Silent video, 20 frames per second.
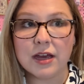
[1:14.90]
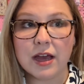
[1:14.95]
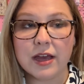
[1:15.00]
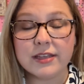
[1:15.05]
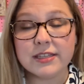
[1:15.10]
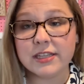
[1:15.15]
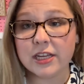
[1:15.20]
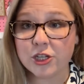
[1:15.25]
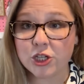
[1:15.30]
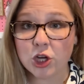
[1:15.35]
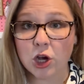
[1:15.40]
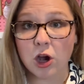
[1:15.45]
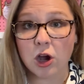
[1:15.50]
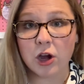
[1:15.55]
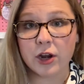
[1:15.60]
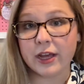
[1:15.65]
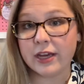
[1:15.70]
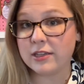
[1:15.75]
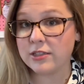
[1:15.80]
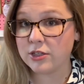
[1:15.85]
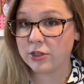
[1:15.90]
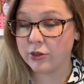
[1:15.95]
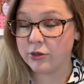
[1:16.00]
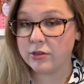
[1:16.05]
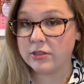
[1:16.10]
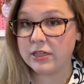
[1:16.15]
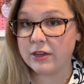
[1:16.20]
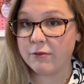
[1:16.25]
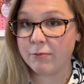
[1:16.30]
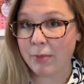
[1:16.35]
StitchCon
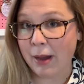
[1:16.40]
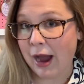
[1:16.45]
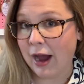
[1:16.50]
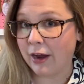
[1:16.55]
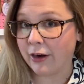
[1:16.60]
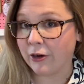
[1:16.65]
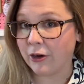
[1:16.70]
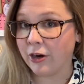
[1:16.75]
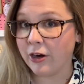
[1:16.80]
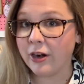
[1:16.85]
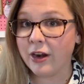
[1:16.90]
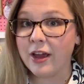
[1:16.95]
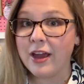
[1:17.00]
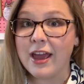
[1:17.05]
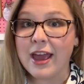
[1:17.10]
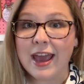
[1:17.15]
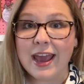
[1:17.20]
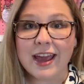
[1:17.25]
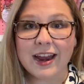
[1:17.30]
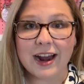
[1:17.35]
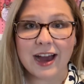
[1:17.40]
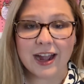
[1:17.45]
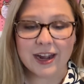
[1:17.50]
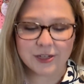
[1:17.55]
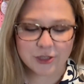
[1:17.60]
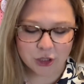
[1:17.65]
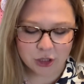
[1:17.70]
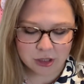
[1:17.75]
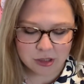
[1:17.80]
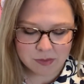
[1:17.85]
exclusive pattern, and I
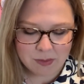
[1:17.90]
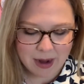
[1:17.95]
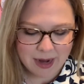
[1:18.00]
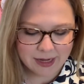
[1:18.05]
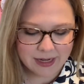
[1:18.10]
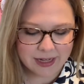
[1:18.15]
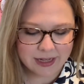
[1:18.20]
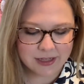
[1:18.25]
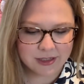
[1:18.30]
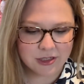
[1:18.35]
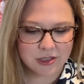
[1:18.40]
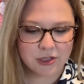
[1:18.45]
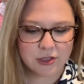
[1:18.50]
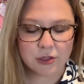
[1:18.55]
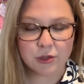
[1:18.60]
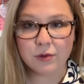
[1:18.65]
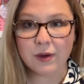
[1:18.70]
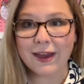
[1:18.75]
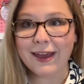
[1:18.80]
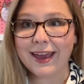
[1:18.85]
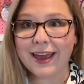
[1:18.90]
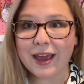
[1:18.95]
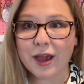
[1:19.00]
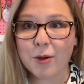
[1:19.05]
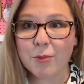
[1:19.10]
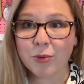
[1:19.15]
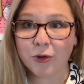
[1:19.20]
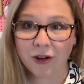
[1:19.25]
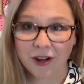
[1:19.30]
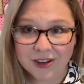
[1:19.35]
turned mine into a
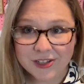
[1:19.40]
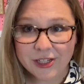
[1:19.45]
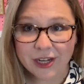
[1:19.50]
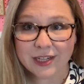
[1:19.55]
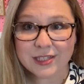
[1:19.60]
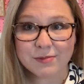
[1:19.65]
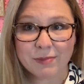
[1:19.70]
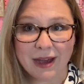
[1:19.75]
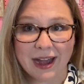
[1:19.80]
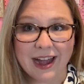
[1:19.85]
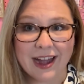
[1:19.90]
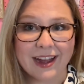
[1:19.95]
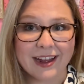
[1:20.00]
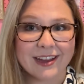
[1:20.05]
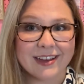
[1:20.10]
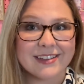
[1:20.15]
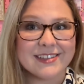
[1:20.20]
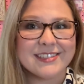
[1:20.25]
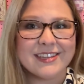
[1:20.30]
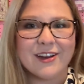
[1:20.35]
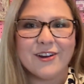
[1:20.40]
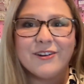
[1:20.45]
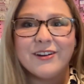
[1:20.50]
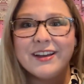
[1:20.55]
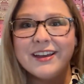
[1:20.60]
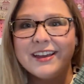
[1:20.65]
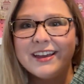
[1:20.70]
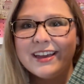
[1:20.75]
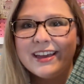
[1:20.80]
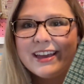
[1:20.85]
project bag. So
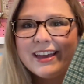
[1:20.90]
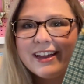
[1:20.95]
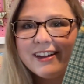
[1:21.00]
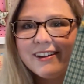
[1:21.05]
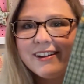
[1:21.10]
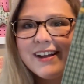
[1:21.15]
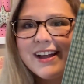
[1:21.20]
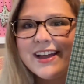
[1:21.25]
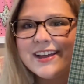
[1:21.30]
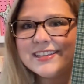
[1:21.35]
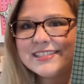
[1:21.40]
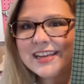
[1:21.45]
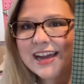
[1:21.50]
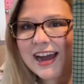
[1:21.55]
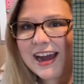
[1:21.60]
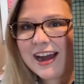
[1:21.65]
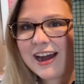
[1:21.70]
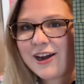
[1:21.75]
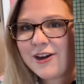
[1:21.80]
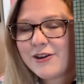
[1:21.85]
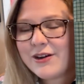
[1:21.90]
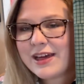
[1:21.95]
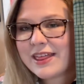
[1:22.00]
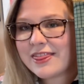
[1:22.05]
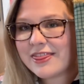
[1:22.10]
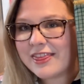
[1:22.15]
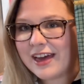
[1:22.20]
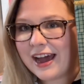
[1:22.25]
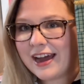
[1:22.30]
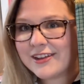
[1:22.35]
here is how
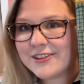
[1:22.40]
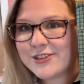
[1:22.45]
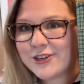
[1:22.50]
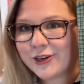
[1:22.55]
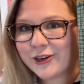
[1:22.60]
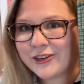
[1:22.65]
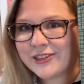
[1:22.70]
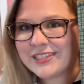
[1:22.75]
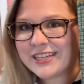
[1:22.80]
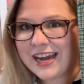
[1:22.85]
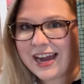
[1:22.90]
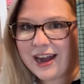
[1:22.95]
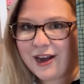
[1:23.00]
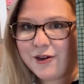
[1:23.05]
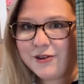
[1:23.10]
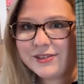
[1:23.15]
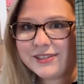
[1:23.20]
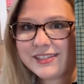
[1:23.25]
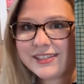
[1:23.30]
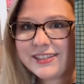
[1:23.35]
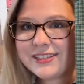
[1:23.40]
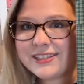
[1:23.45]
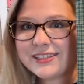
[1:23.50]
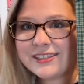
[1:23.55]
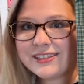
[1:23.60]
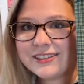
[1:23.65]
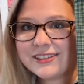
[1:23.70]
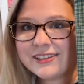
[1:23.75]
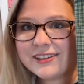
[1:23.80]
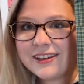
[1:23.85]
that turned out.
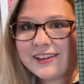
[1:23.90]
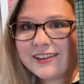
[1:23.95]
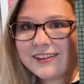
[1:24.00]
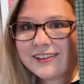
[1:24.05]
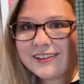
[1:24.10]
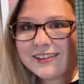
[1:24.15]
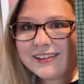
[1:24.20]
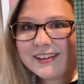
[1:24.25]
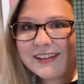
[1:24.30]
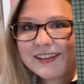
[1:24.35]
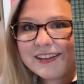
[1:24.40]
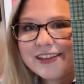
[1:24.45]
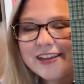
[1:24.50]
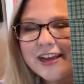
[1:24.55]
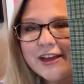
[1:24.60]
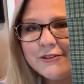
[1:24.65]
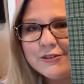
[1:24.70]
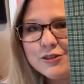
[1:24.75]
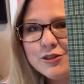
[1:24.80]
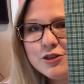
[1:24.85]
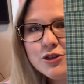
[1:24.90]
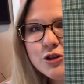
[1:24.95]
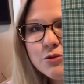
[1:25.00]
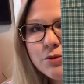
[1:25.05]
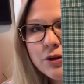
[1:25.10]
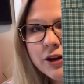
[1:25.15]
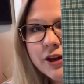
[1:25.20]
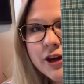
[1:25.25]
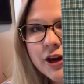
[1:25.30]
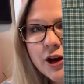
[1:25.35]
It's
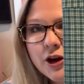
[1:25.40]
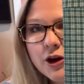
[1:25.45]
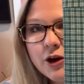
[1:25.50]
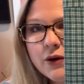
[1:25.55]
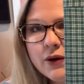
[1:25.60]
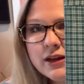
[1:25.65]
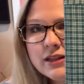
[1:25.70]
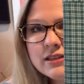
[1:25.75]
super cute.